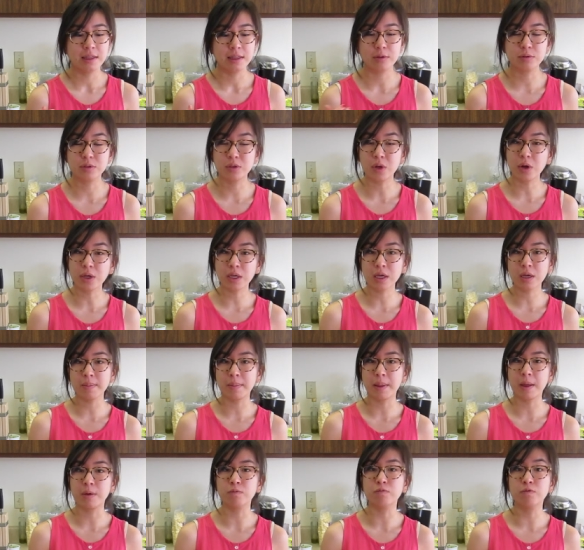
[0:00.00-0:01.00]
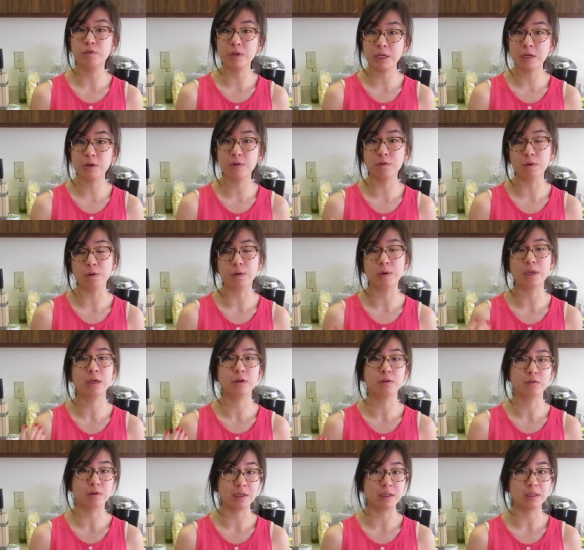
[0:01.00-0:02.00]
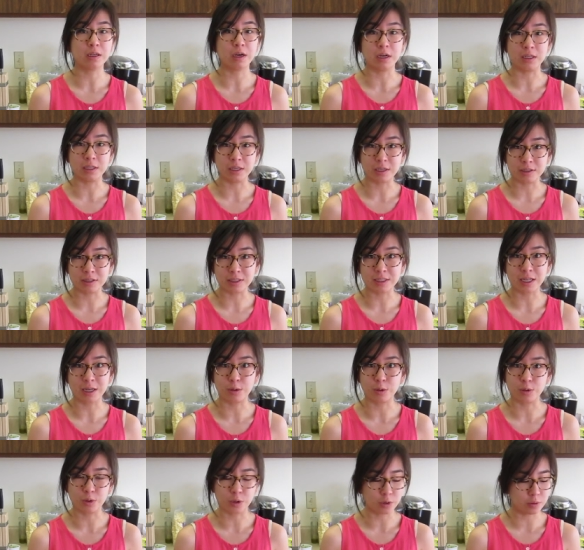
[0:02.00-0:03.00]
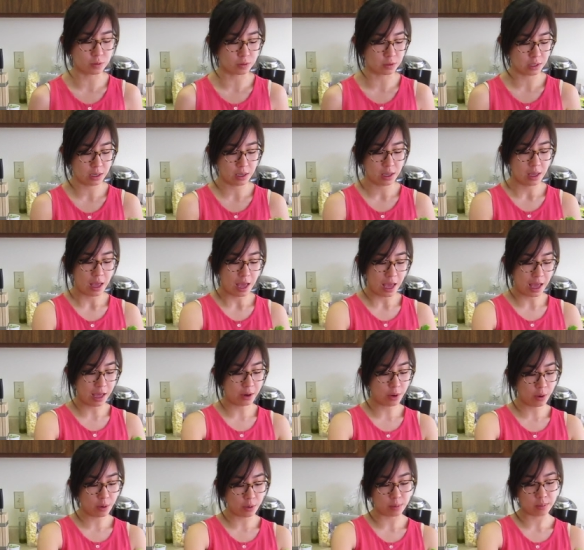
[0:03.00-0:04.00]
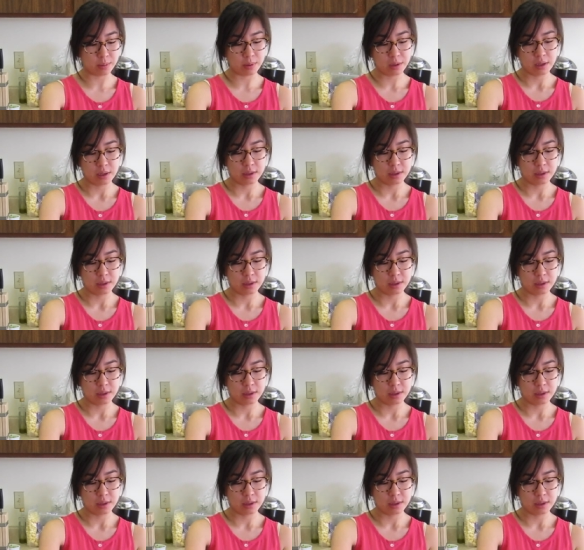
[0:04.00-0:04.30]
that was talking about regrowing green onions that you use at home.